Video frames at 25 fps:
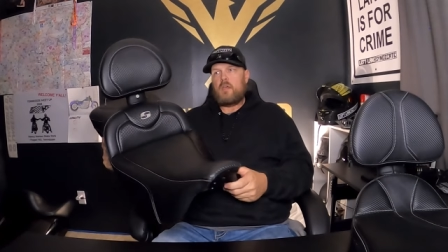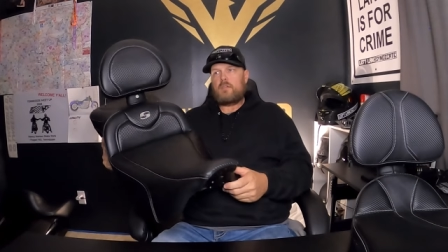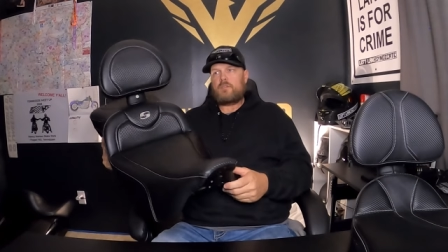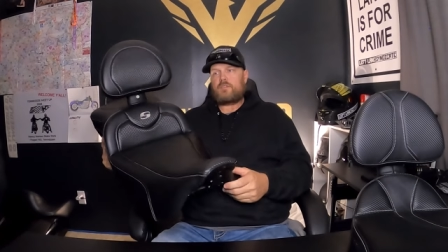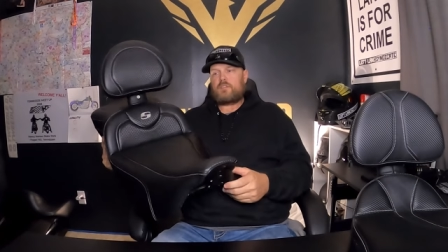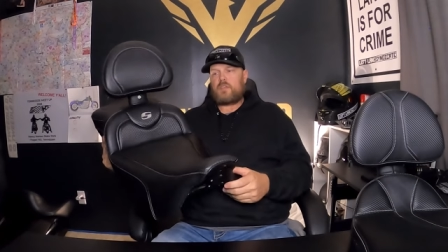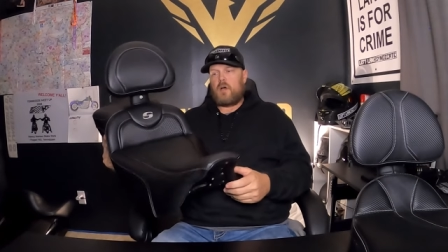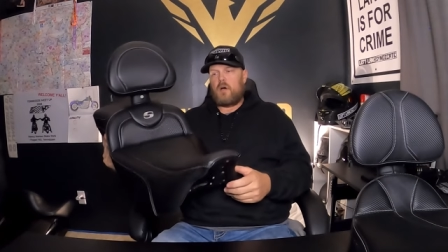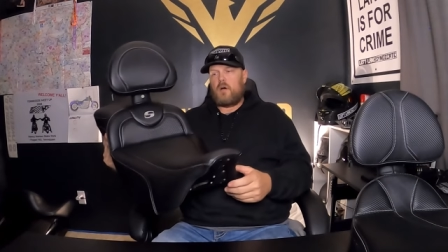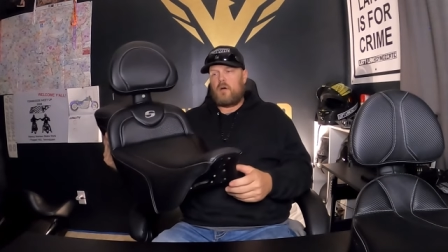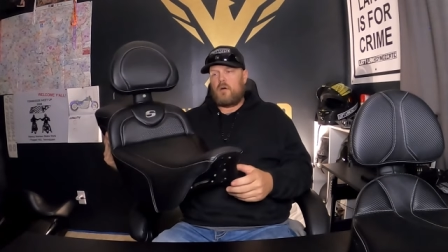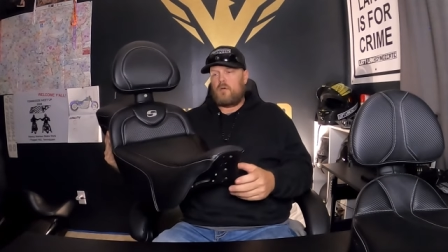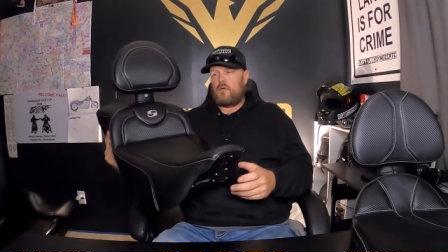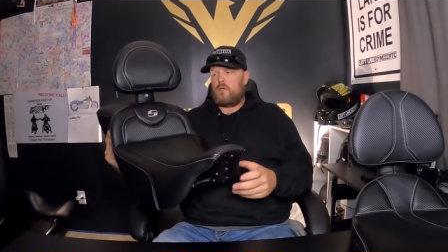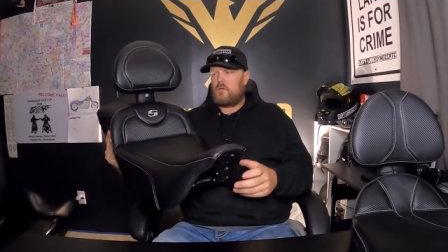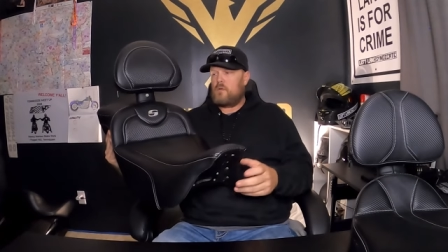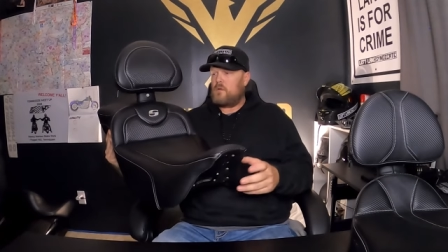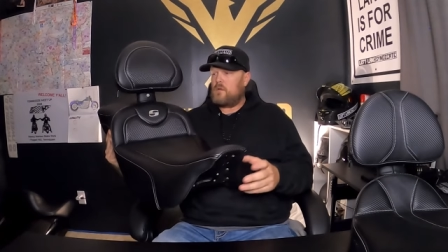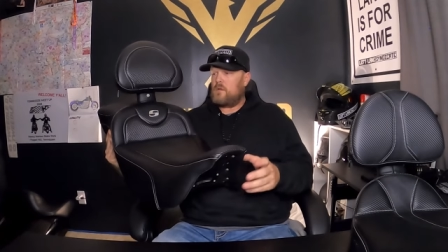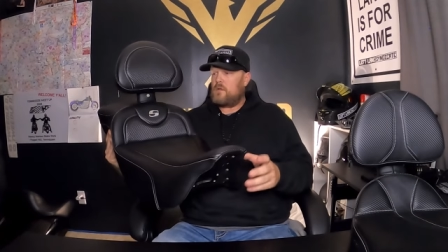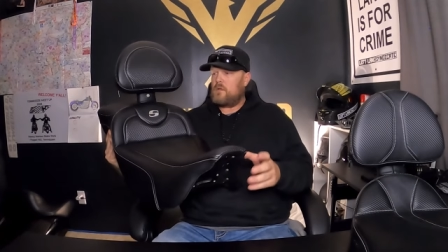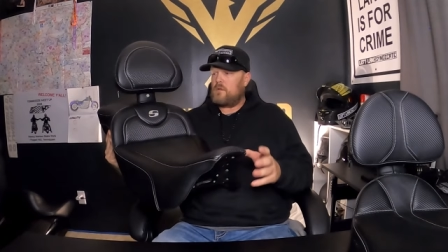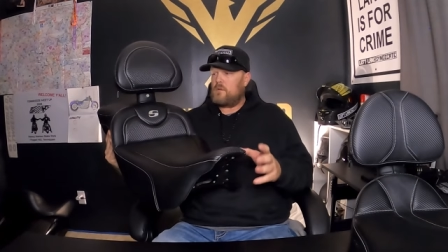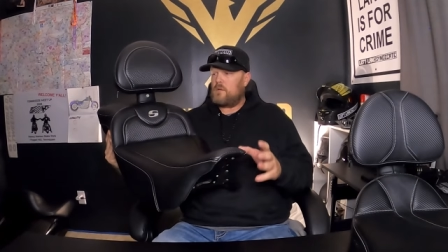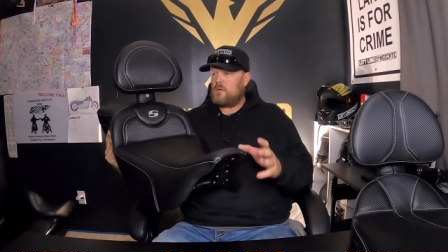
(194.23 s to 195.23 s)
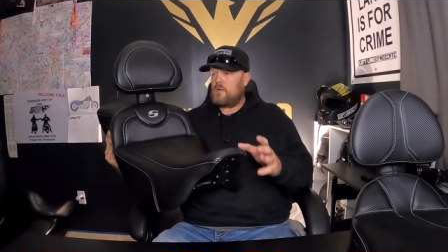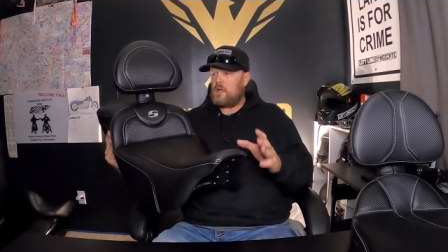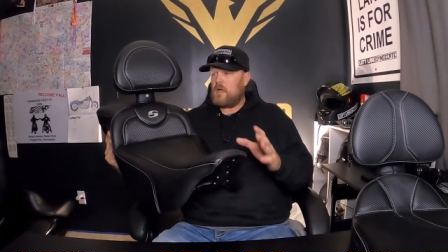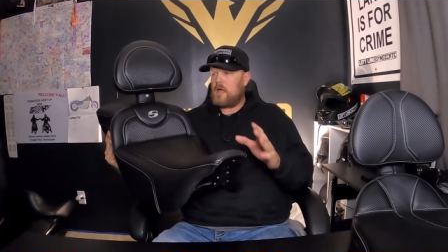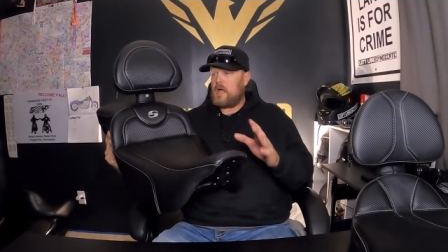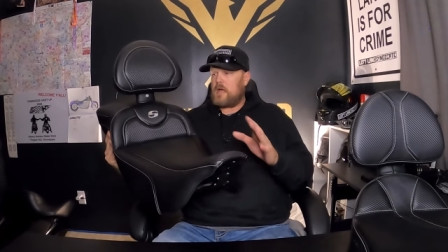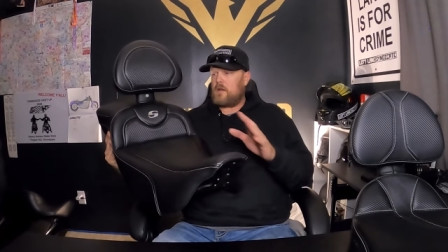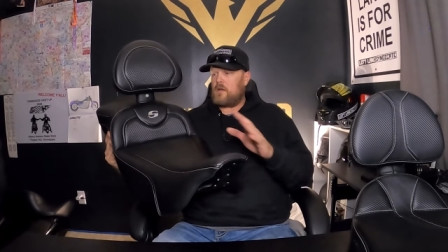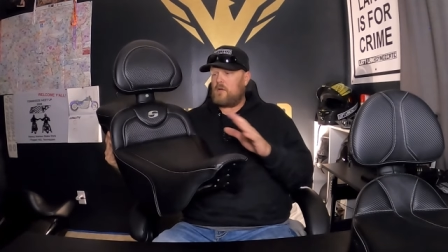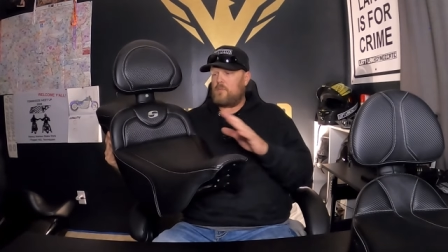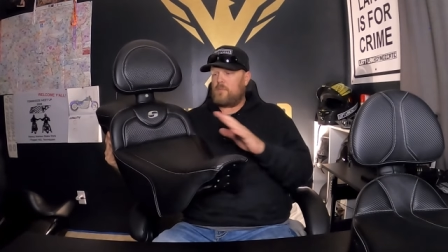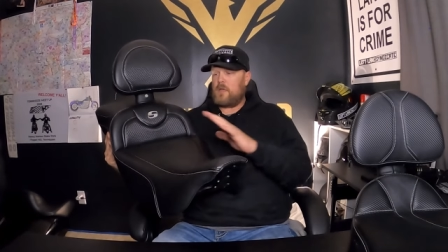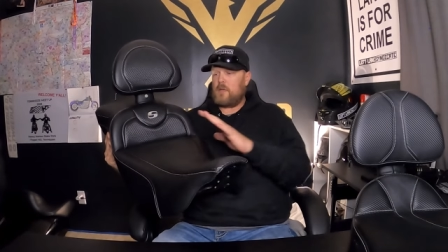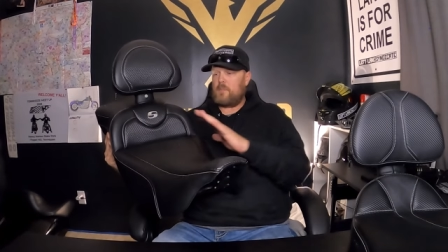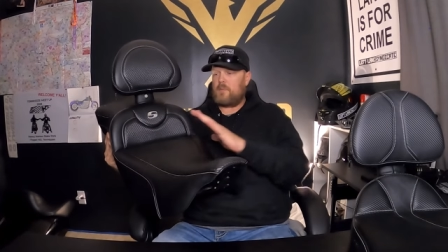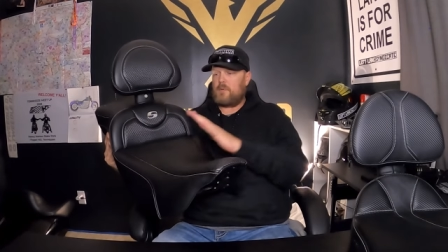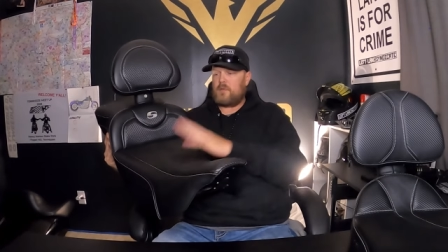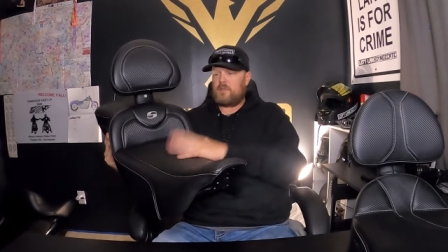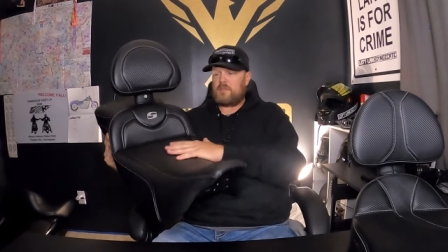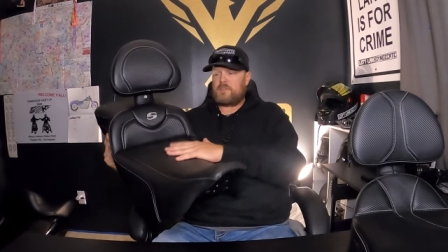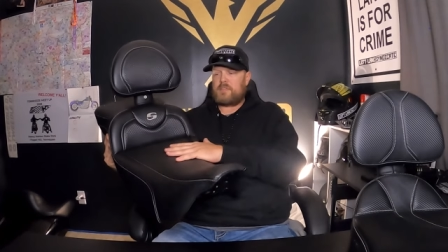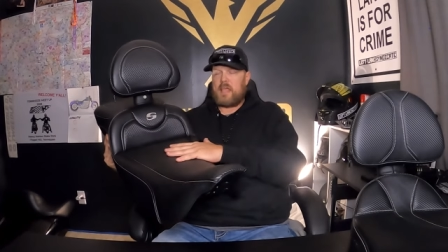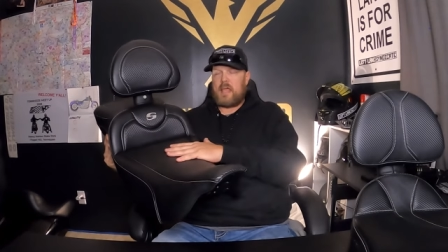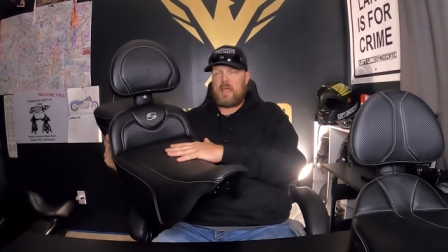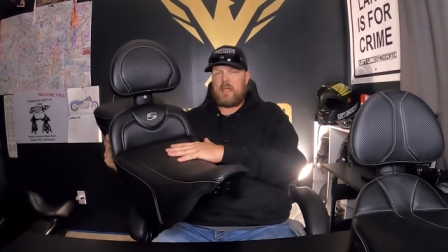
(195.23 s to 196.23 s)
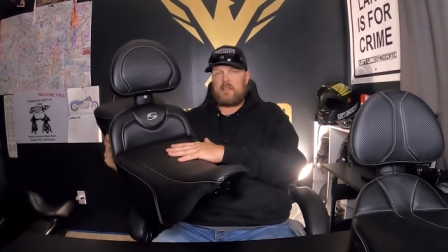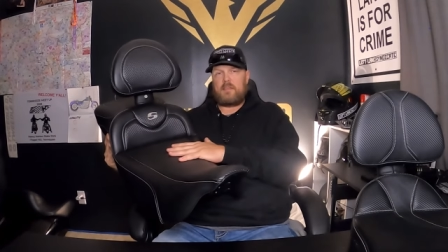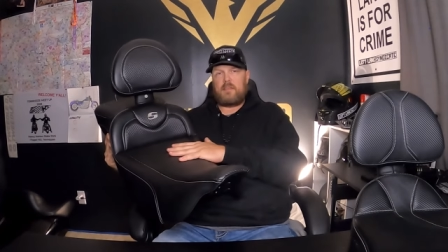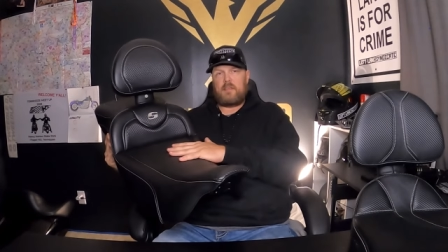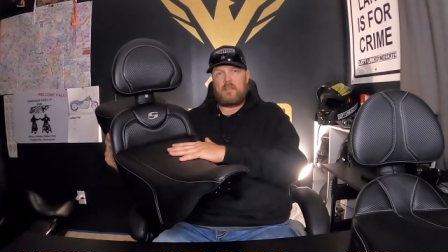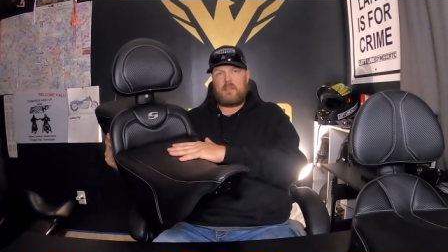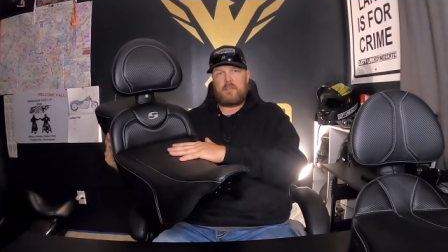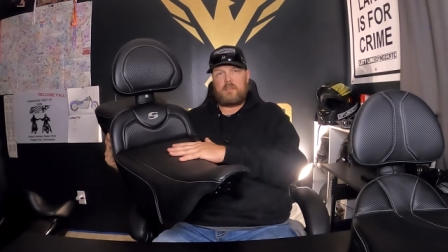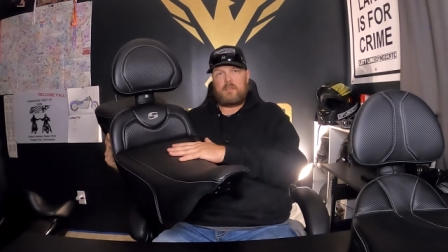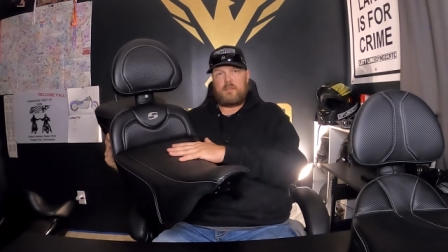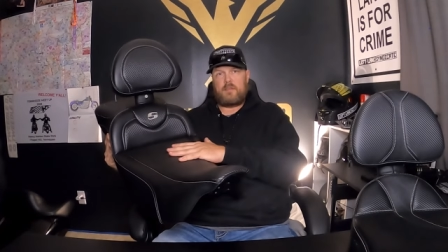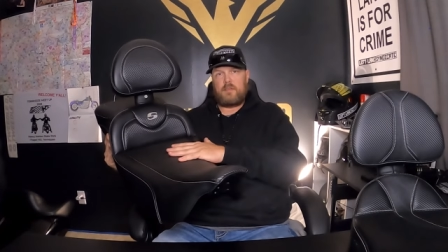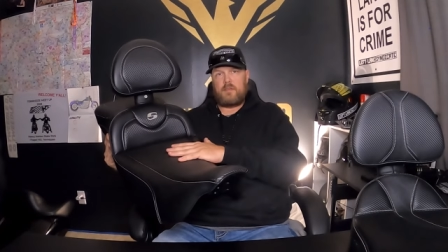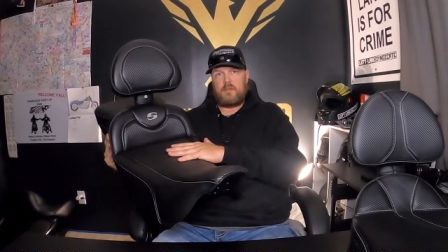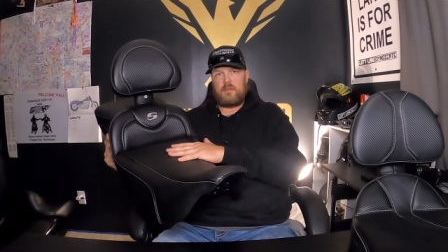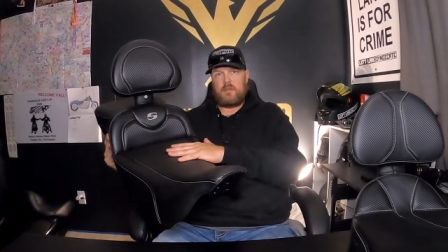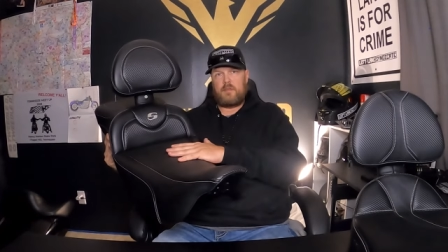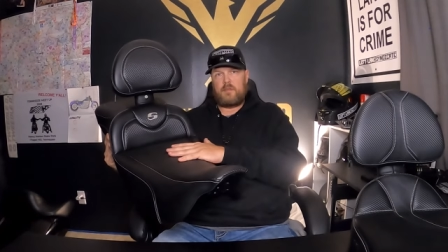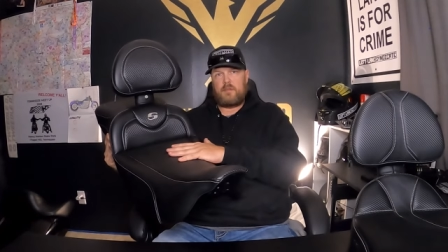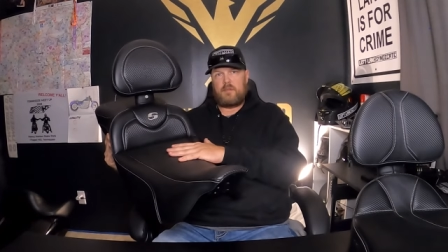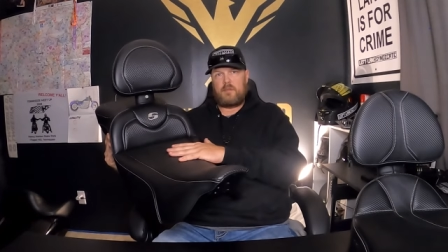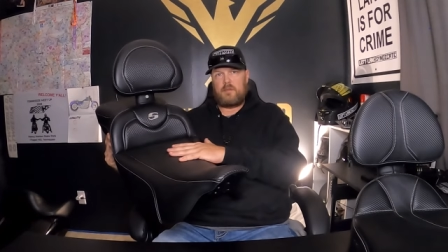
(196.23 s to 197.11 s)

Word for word: So I know people that's had this